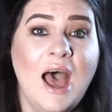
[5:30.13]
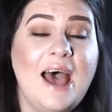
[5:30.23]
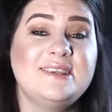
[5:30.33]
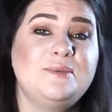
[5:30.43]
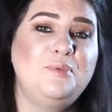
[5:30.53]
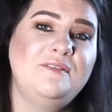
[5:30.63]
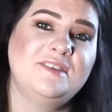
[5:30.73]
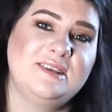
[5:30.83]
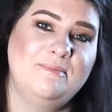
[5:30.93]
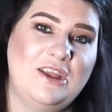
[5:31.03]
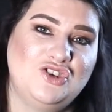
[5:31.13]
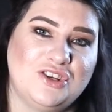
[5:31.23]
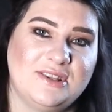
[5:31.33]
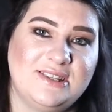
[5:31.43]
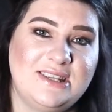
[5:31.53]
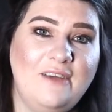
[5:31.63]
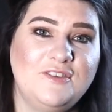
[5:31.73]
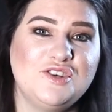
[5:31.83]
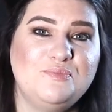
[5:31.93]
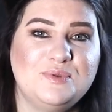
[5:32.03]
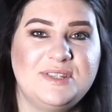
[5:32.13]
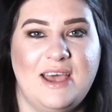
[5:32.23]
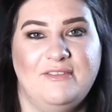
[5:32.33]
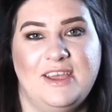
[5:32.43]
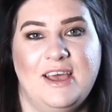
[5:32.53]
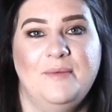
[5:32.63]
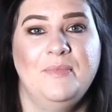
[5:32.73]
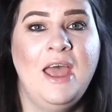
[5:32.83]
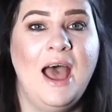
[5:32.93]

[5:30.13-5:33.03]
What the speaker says: As I previously mentioned, the Staffordshire Bull Terrier